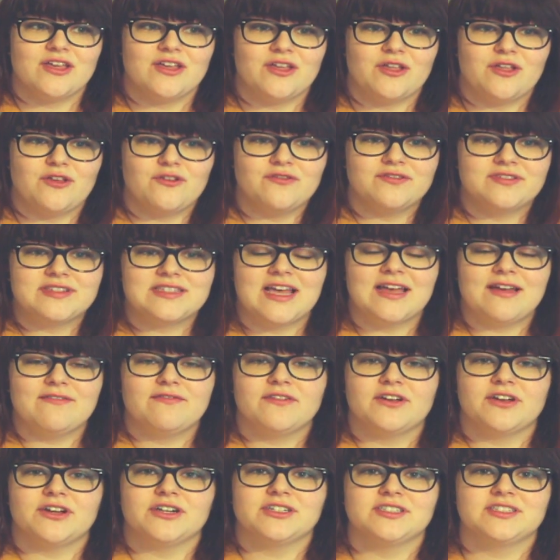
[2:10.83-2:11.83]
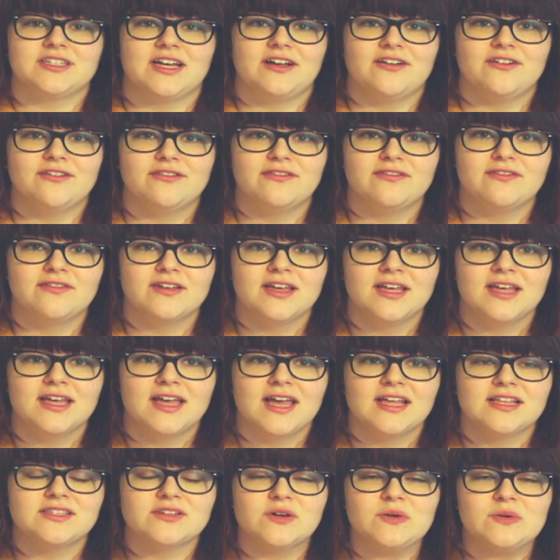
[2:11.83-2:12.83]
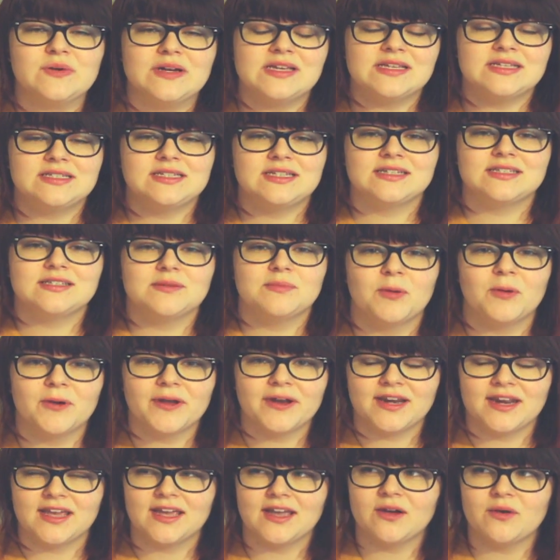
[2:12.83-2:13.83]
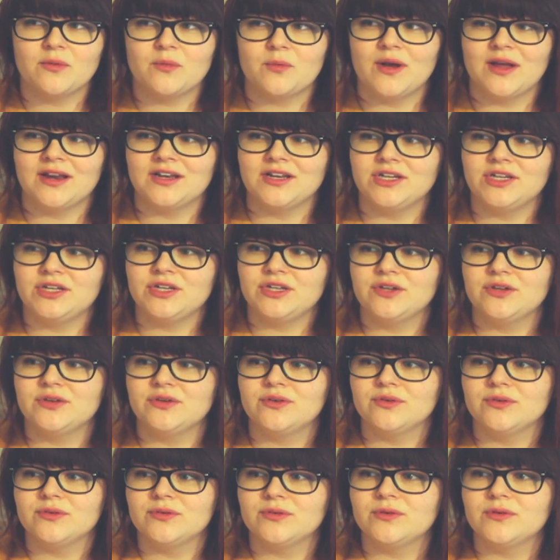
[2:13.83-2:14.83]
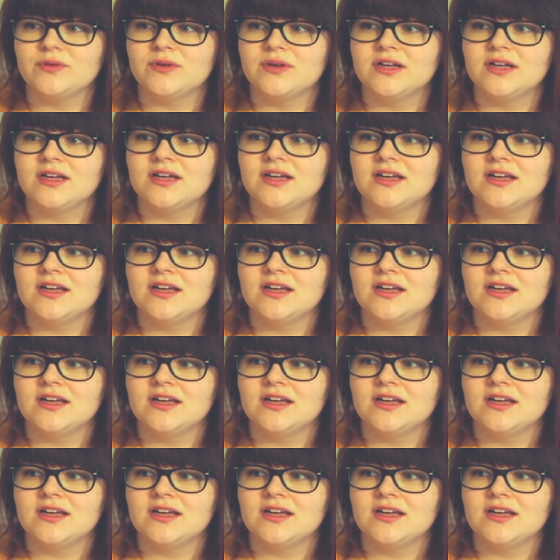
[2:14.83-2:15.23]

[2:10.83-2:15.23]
you've set for yourself, it's always disappointing when you